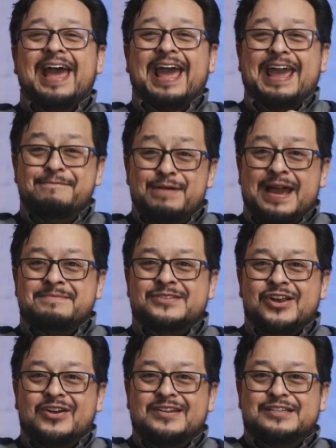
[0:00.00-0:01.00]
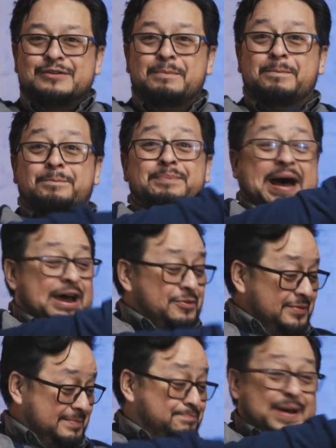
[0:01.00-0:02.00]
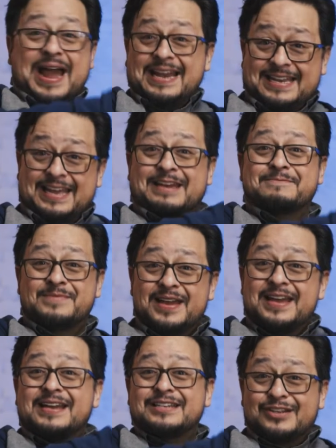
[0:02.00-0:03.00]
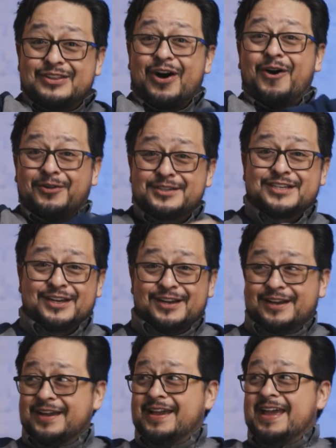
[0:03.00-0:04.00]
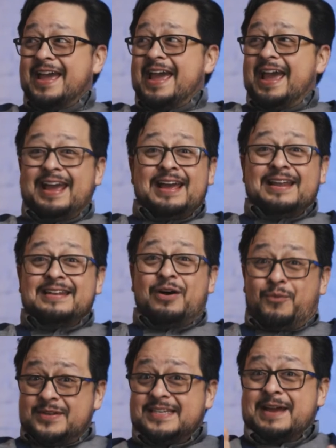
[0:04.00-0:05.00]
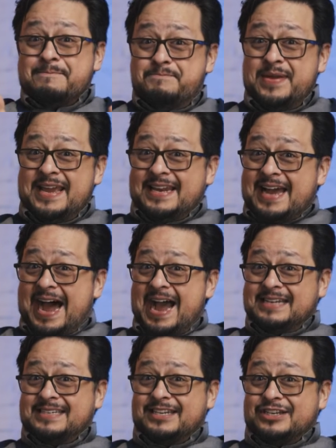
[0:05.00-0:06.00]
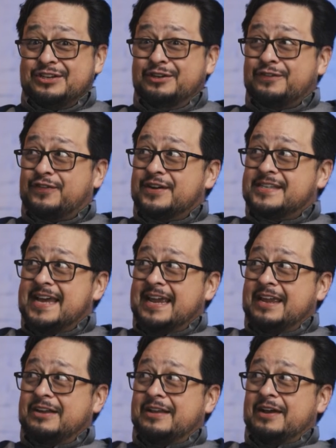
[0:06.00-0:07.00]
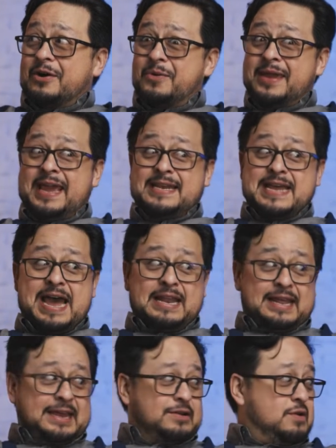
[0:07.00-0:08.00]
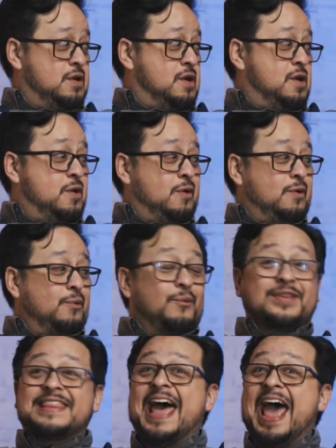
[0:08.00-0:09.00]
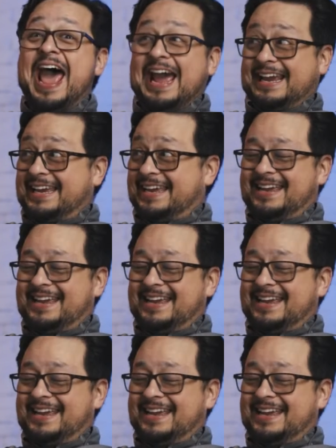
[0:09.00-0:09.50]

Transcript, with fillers: Abraham started to bound, bind him to the altar. Now, once again, be in Isaac's shoes for a second. You're like, okay, dad, like, what the heck?